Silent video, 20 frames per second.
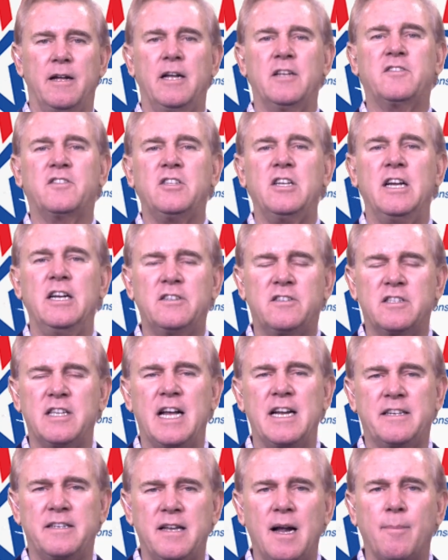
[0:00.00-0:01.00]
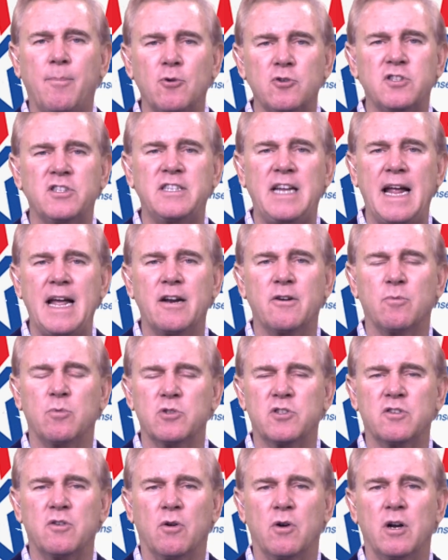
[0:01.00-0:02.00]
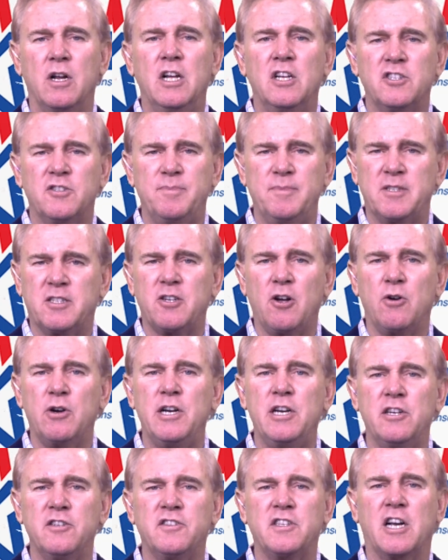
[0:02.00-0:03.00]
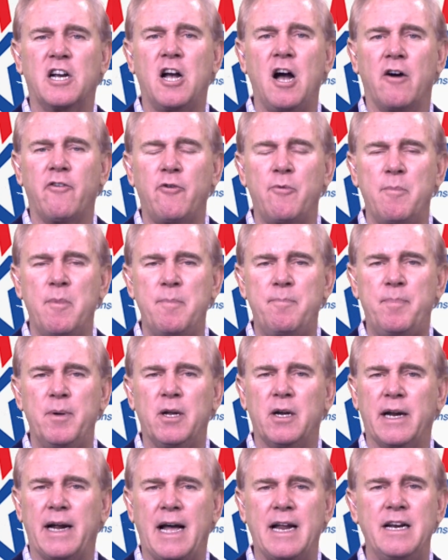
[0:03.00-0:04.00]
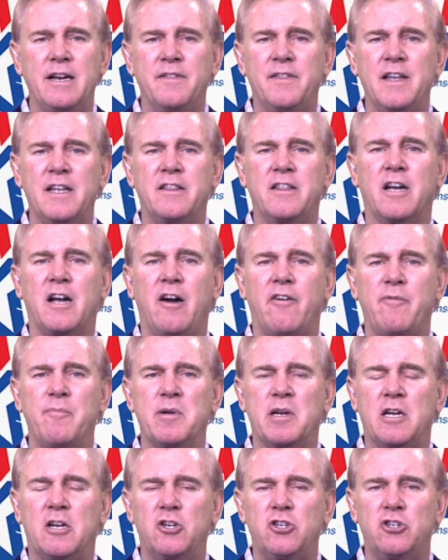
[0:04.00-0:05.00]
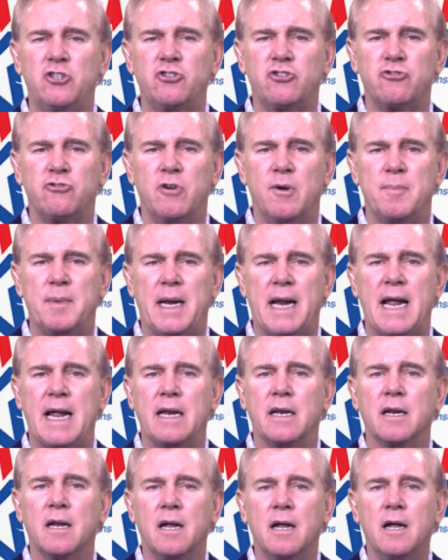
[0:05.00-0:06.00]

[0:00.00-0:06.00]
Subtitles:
It's that double standard, what's going on. Smithsonian is a government building. I didn't think the government could discriminate.